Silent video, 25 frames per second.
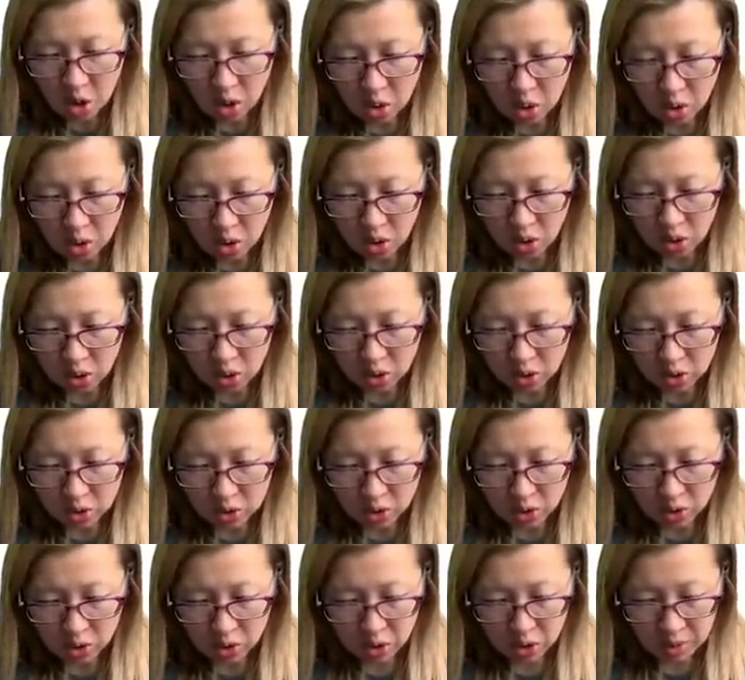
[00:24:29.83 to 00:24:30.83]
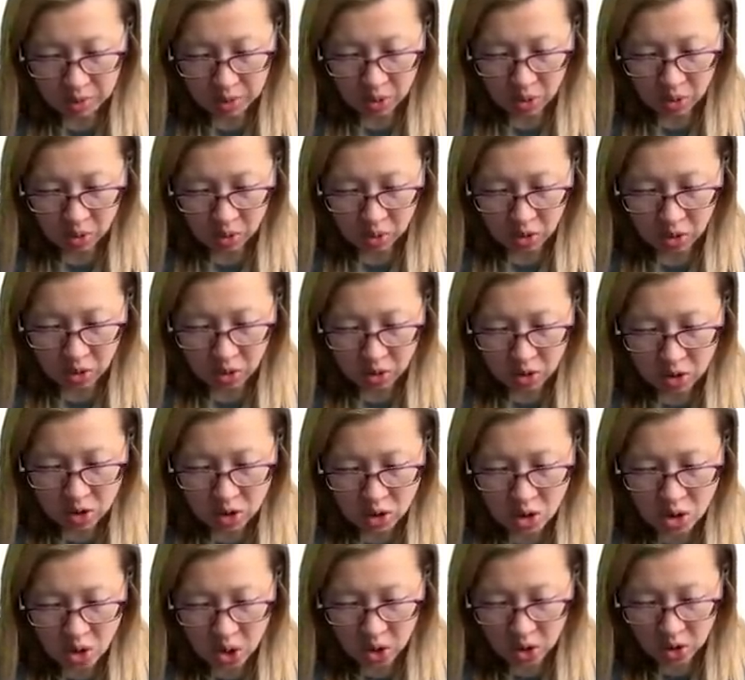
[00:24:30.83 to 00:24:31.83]
or to whom the auditor
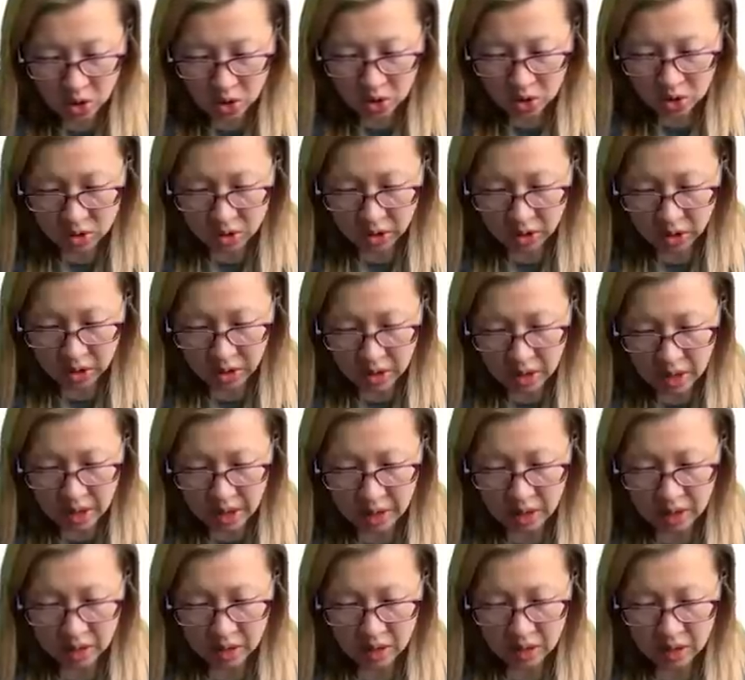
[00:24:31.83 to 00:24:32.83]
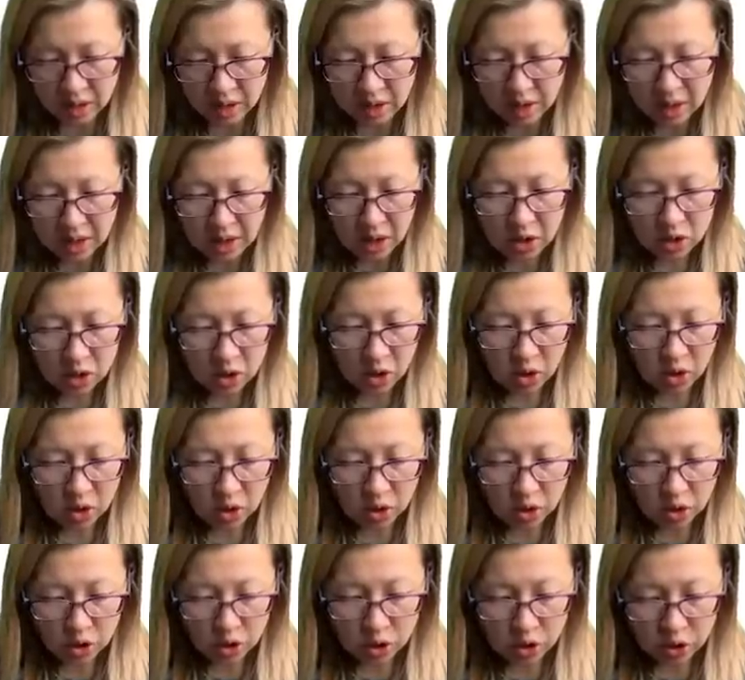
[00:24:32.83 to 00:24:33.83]
knows the client is going
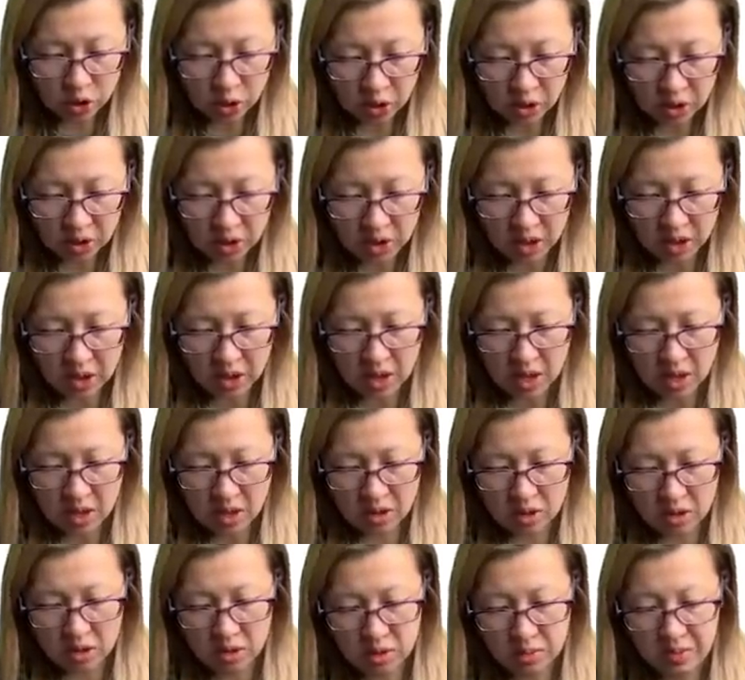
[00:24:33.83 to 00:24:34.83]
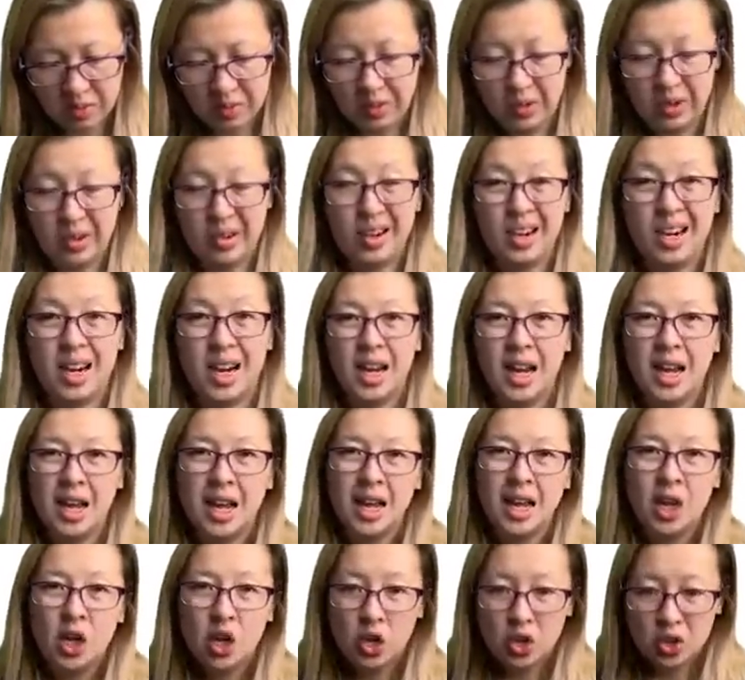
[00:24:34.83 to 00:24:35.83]
to show the accounts. All right.
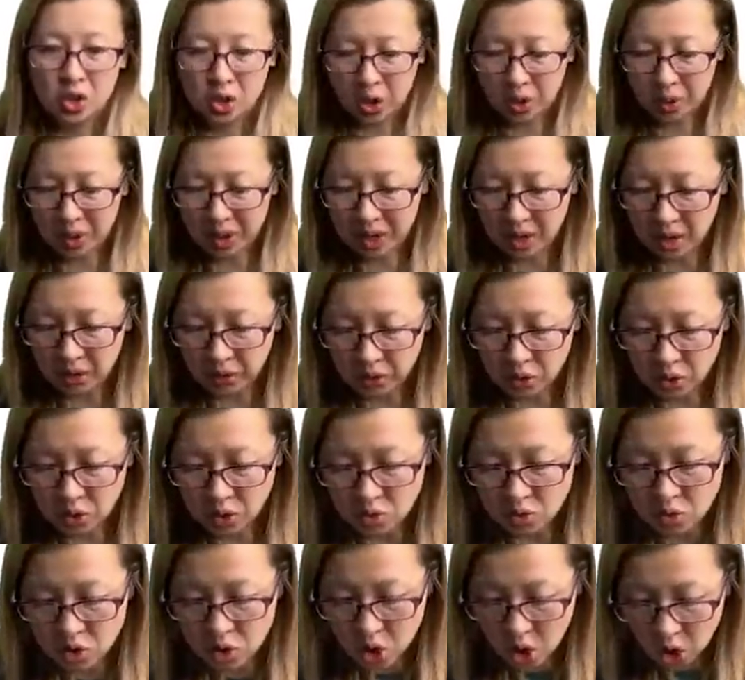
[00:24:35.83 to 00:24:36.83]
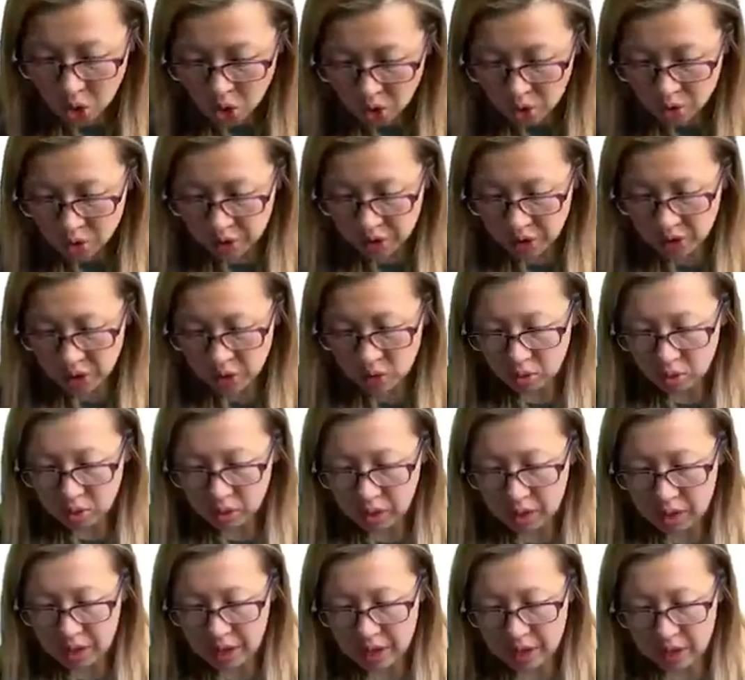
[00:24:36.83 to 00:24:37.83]
So if you know that your
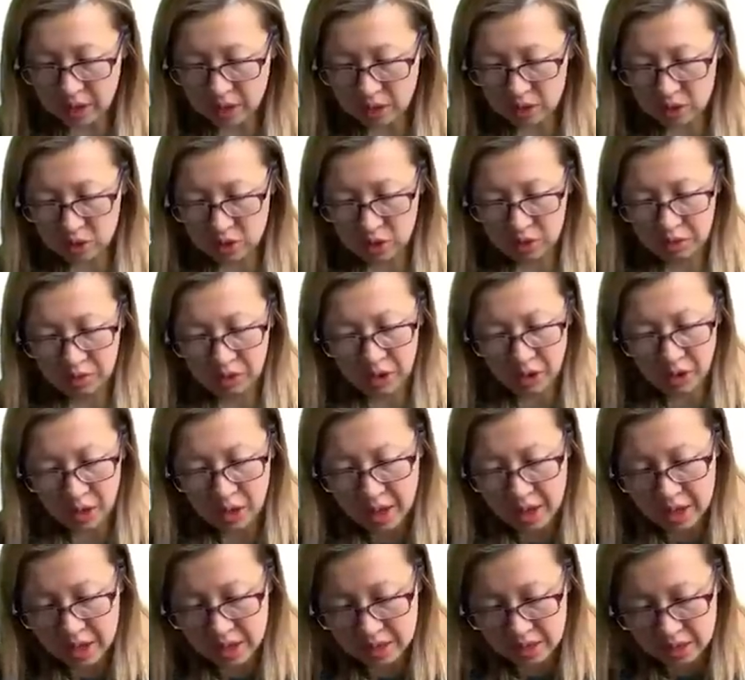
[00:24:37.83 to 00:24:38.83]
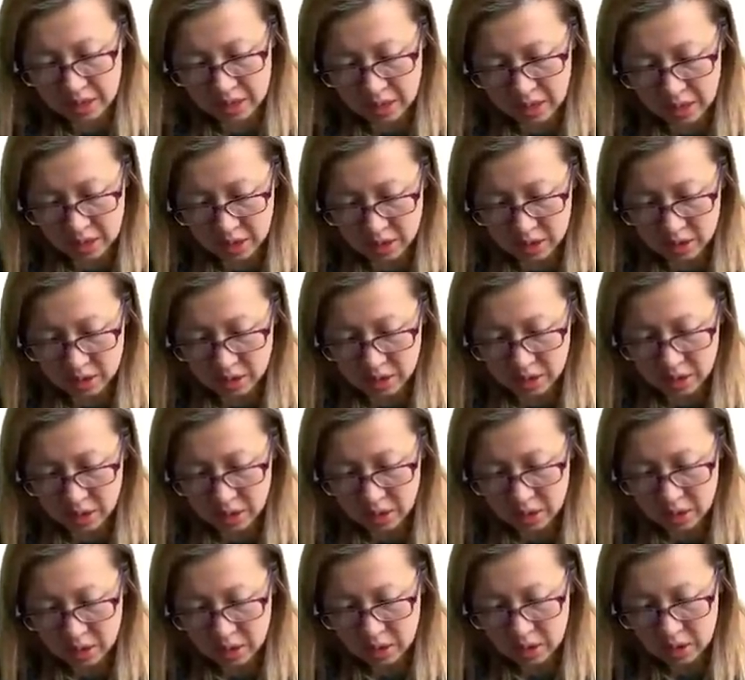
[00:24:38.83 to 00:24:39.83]
client, so if the client says,
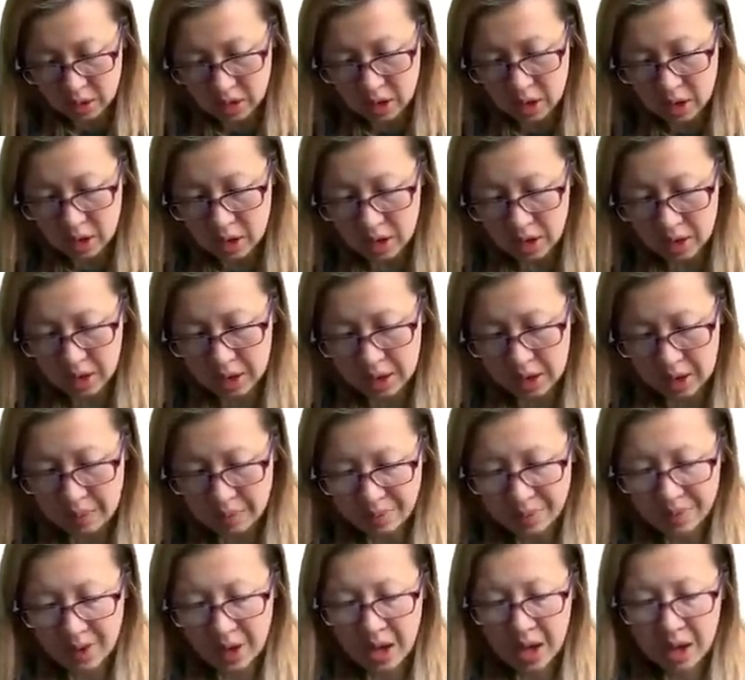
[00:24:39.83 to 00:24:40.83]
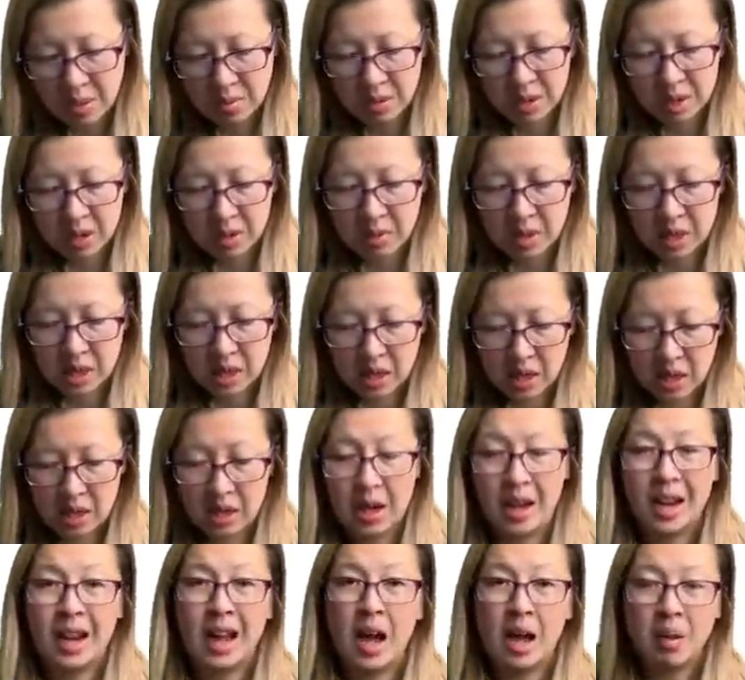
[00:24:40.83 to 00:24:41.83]
okay, I'm coming in
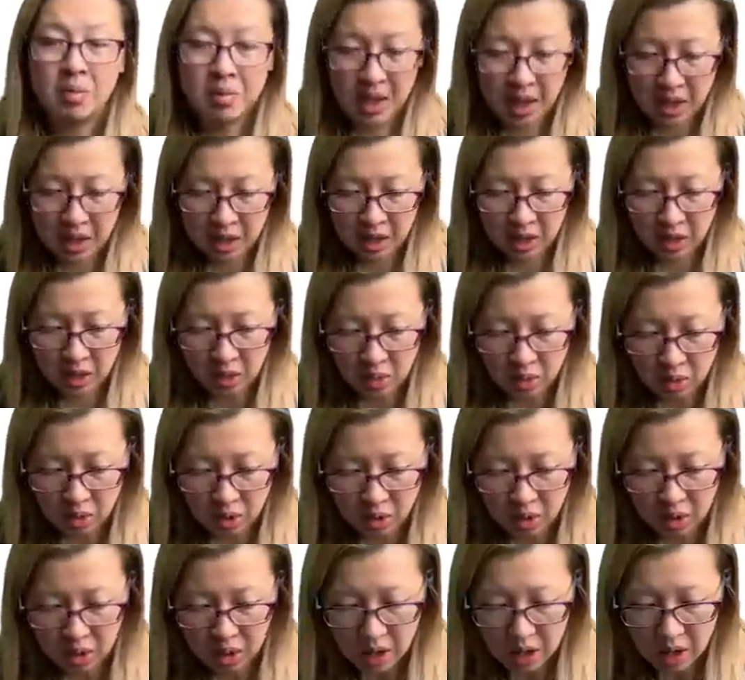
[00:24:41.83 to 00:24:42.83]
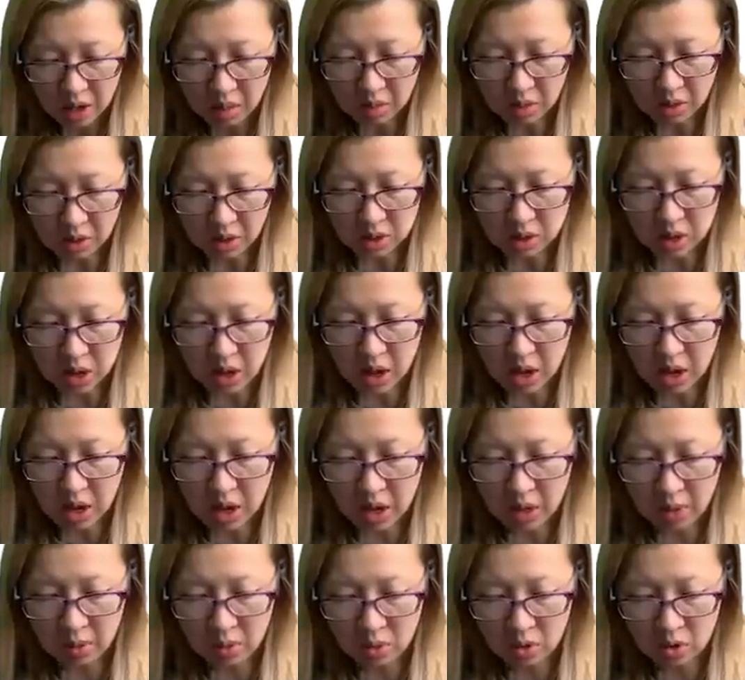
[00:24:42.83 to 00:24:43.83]
and I'm getting an audit because
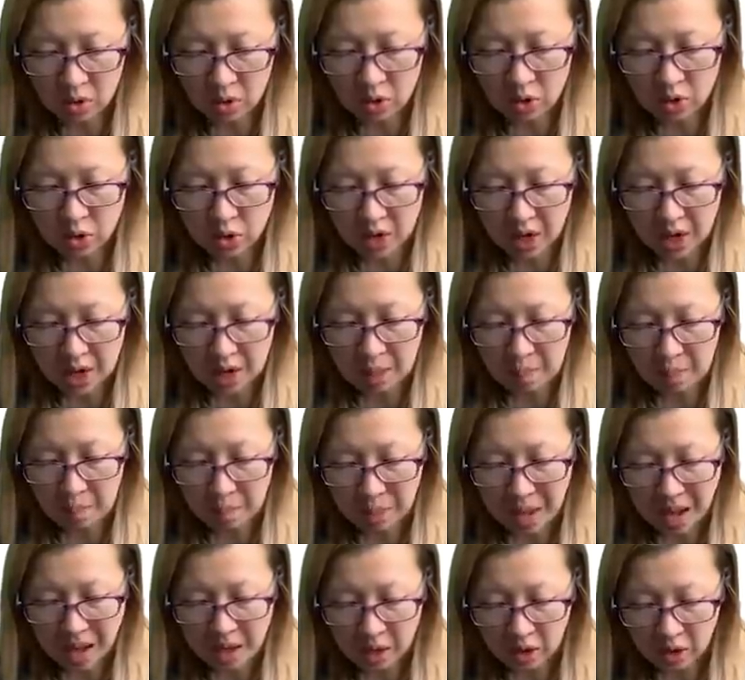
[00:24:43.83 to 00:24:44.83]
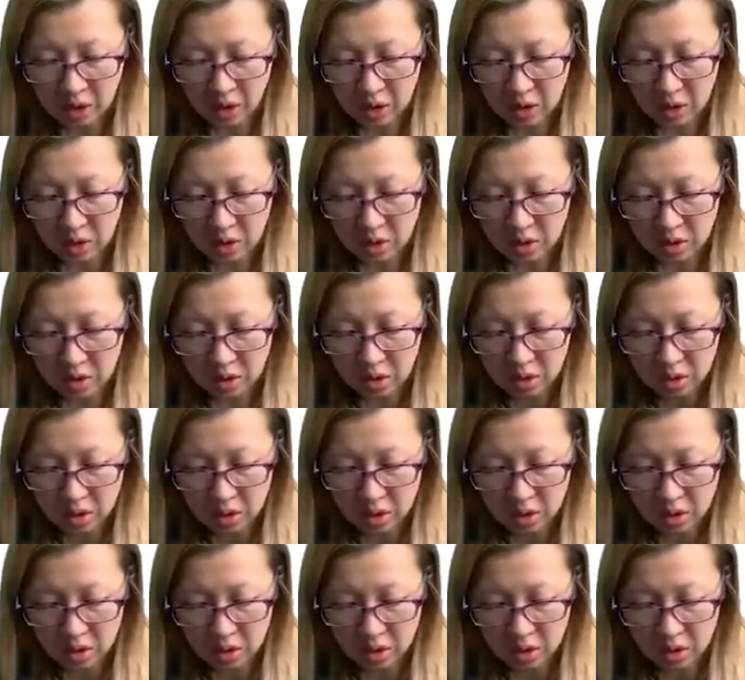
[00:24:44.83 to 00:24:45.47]
I want to get a bank loan,